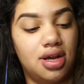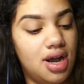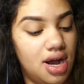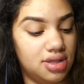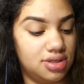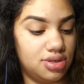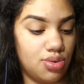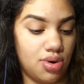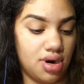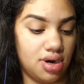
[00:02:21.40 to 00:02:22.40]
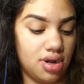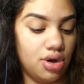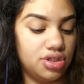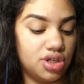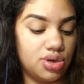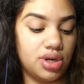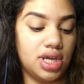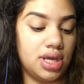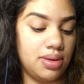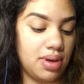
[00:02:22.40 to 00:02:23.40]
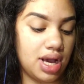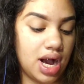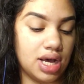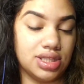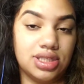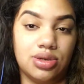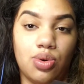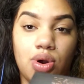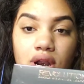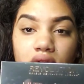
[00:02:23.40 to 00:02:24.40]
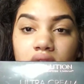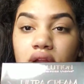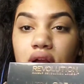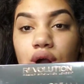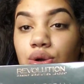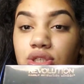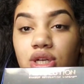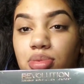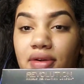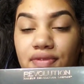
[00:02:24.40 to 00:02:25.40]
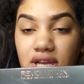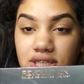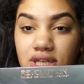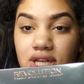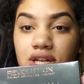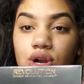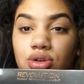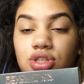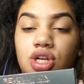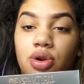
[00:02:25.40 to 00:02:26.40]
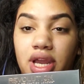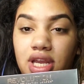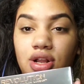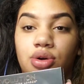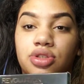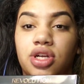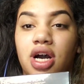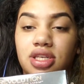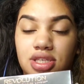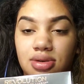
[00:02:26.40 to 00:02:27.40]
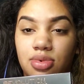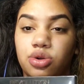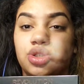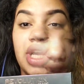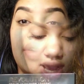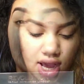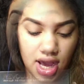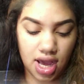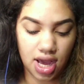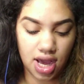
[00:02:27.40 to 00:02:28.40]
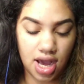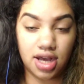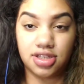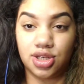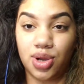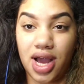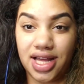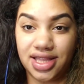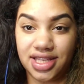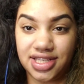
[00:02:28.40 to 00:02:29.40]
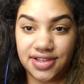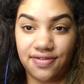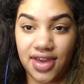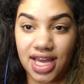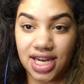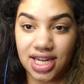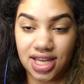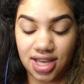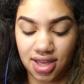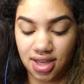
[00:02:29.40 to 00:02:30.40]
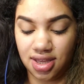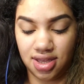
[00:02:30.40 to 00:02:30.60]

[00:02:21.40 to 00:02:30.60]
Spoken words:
Contour Ultra Cream, Contour Ultra Profession, Ultra Great, Ultra Awesome, Ultra Everything. I also got this Vanity